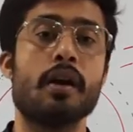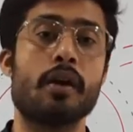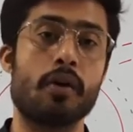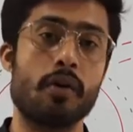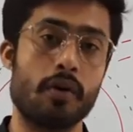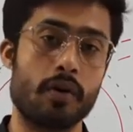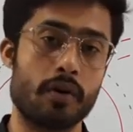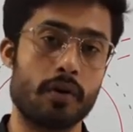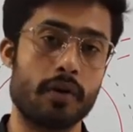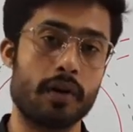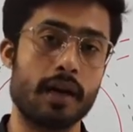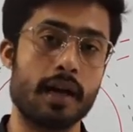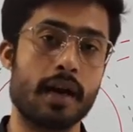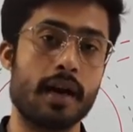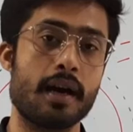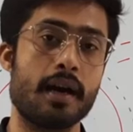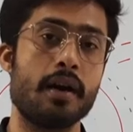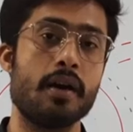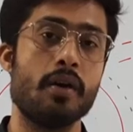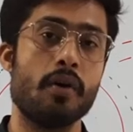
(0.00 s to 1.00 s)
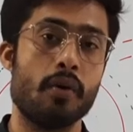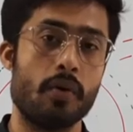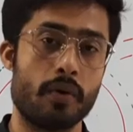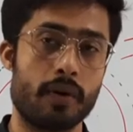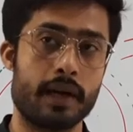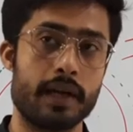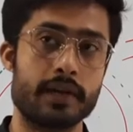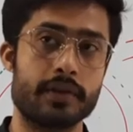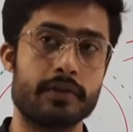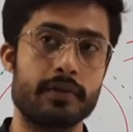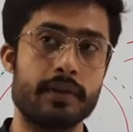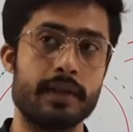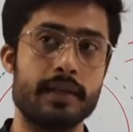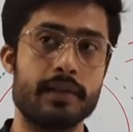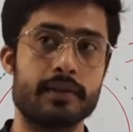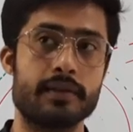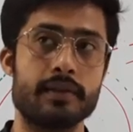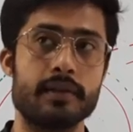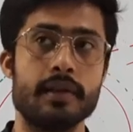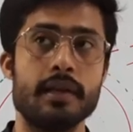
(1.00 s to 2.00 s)
corona. Okay,
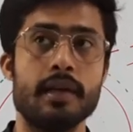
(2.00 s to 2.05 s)
students,